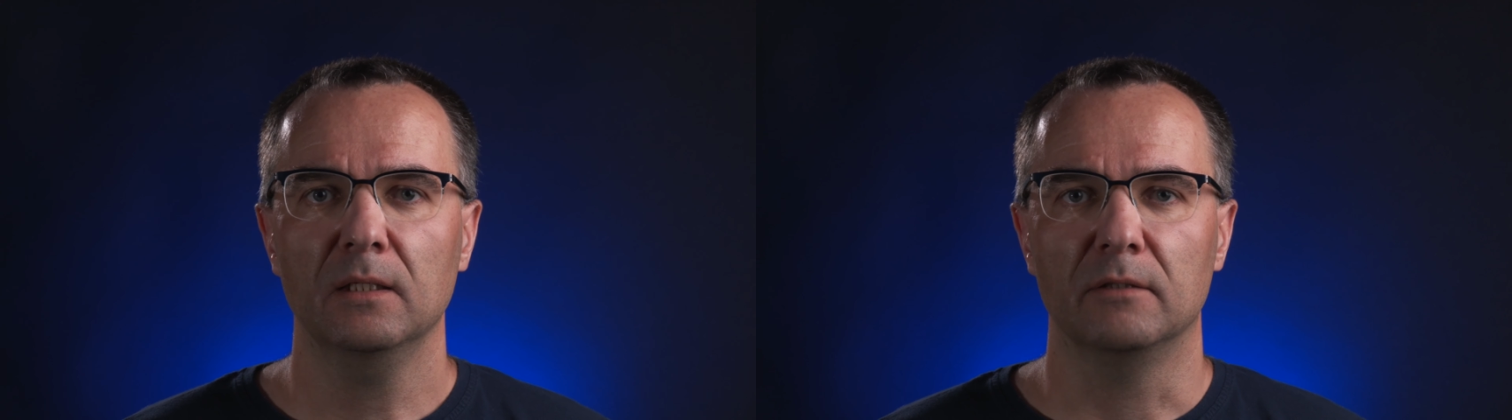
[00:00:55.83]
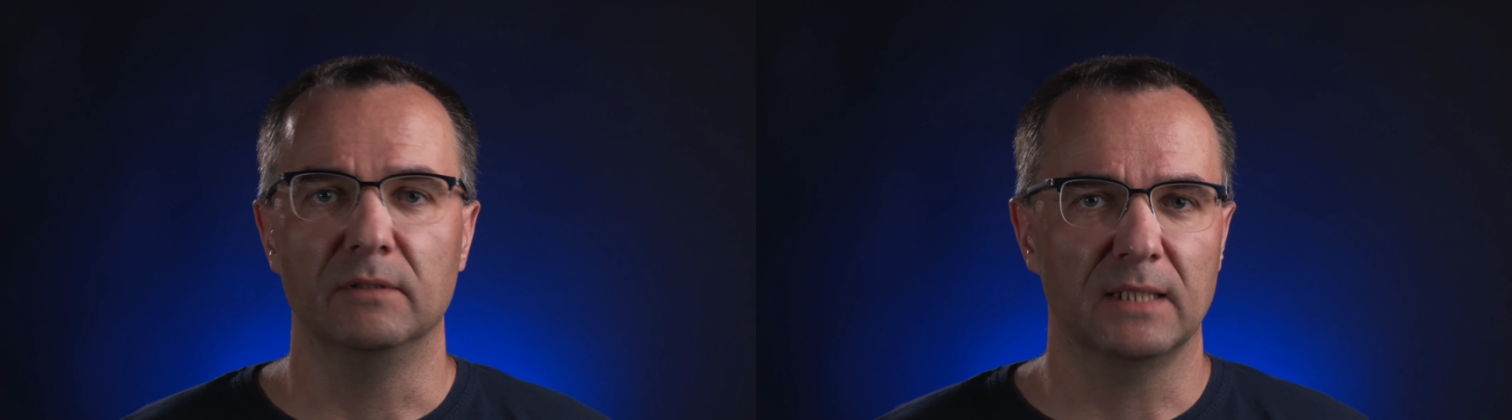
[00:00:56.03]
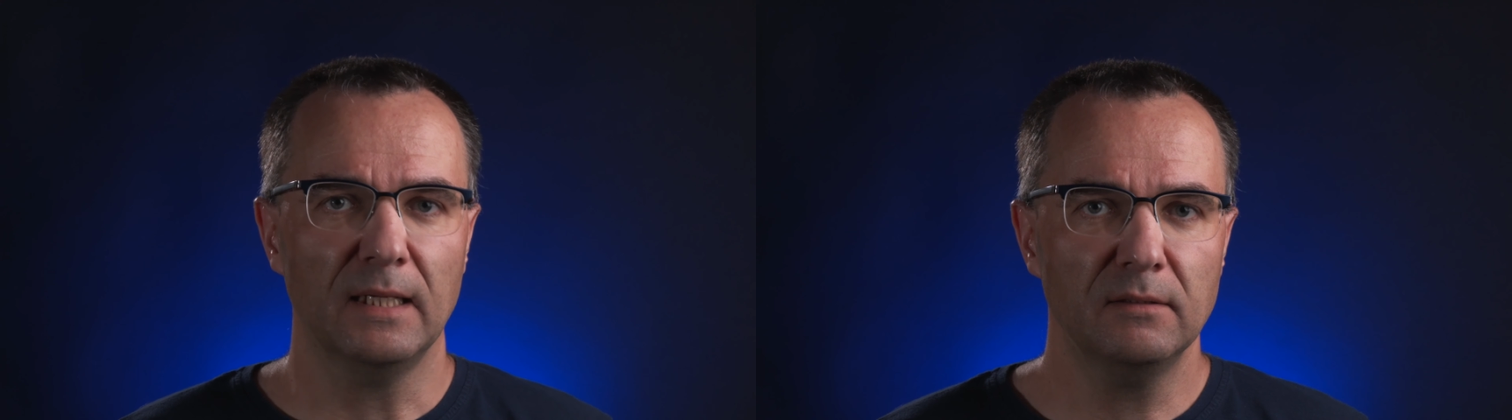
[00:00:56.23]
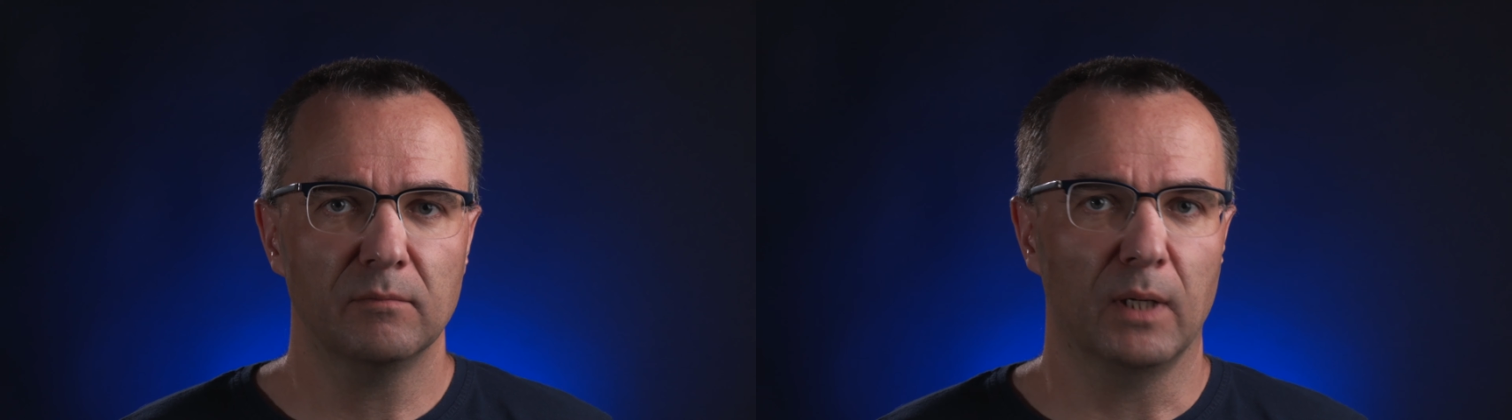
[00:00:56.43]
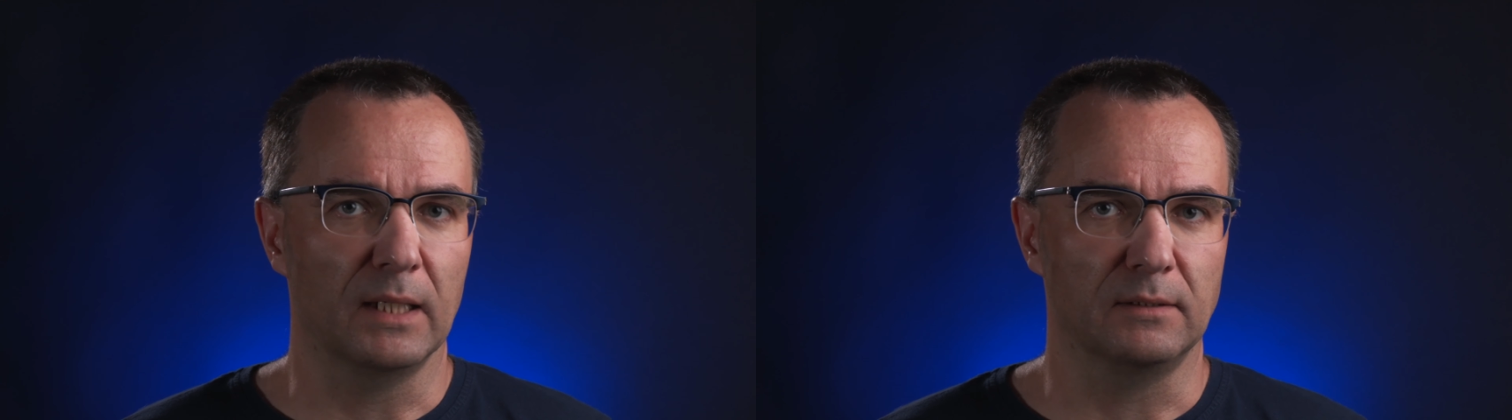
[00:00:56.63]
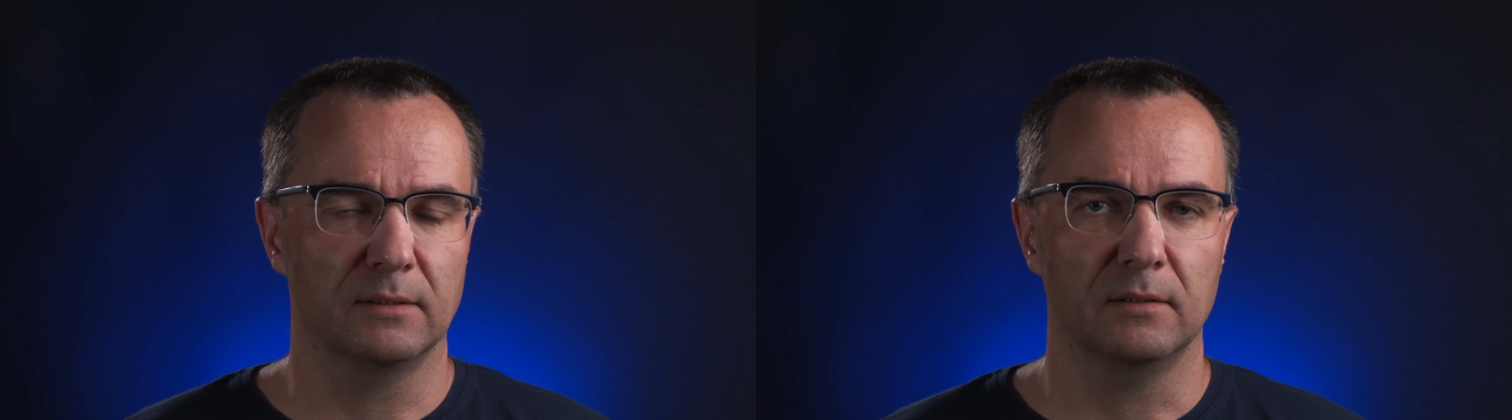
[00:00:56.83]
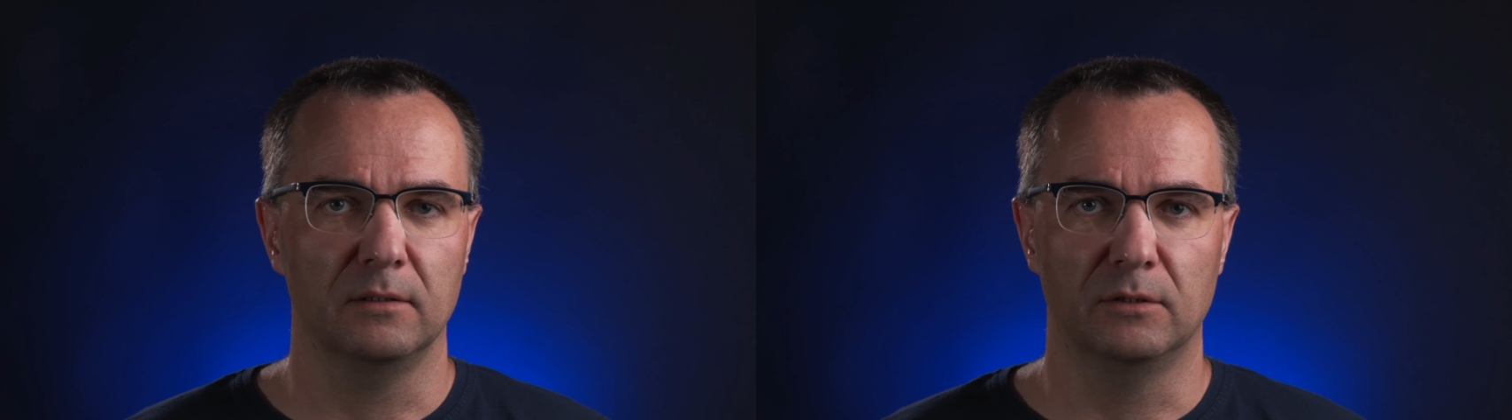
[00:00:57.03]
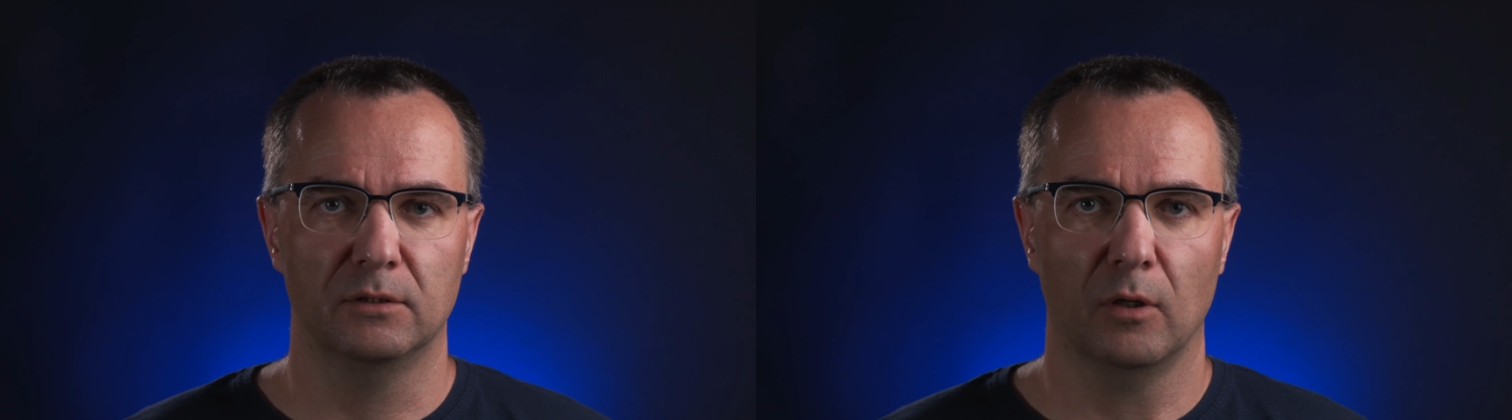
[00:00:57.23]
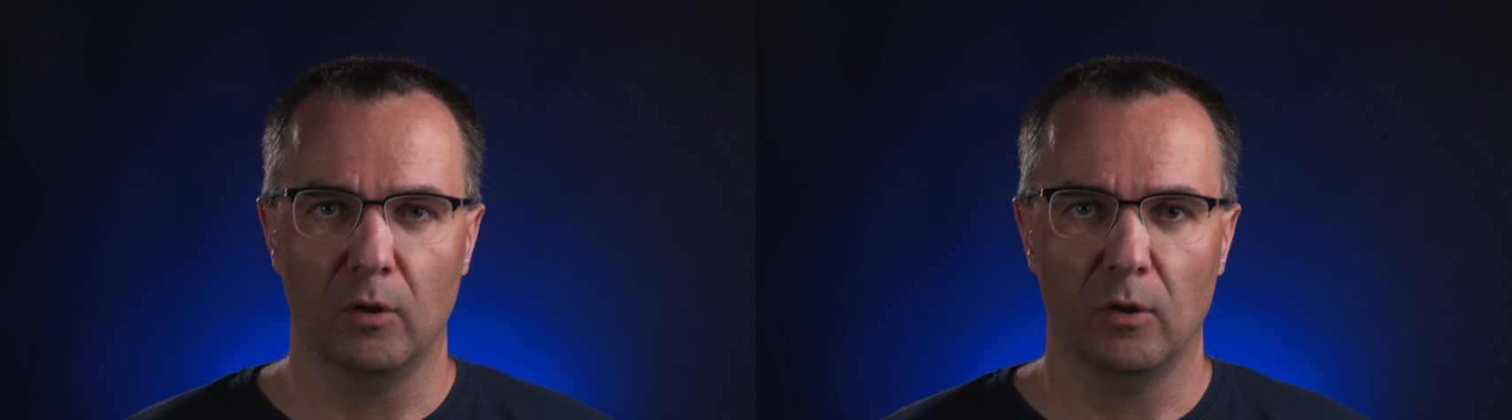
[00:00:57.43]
If it's 8 bytes, it's